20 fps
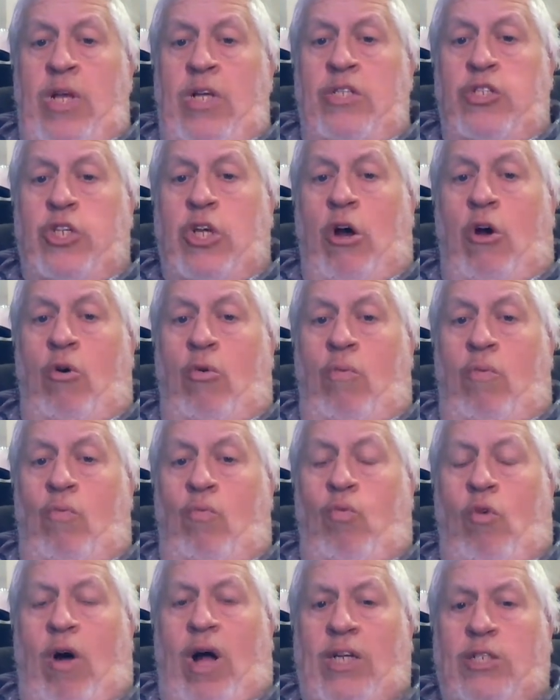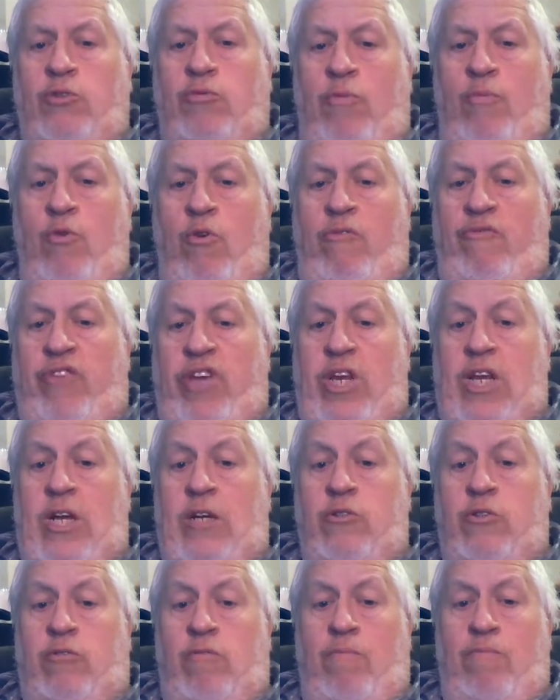So watch for more
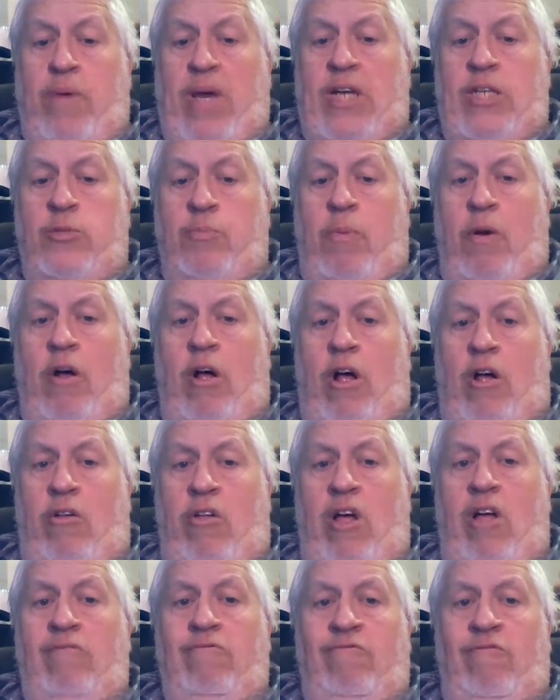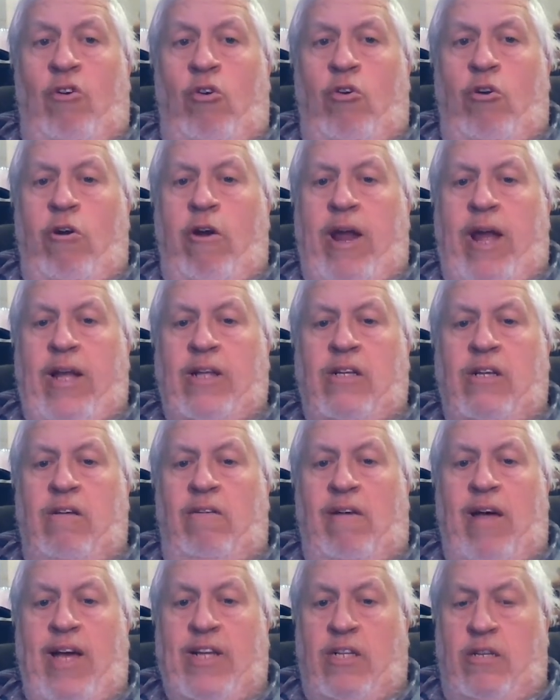videos from baseball, lore, and
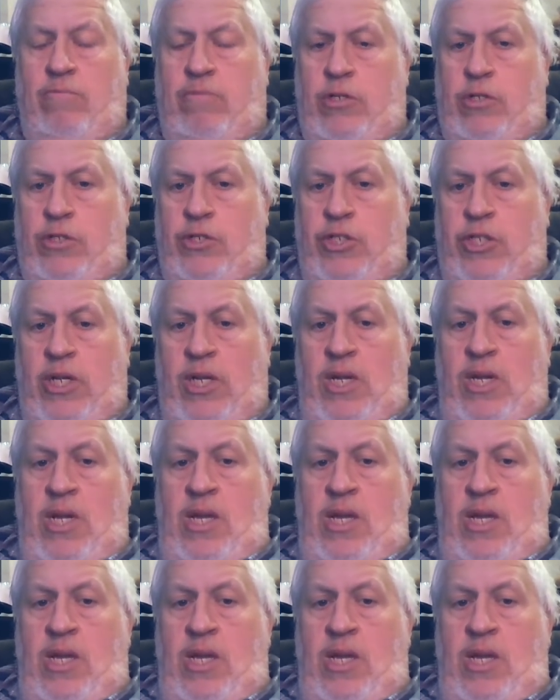collectibles.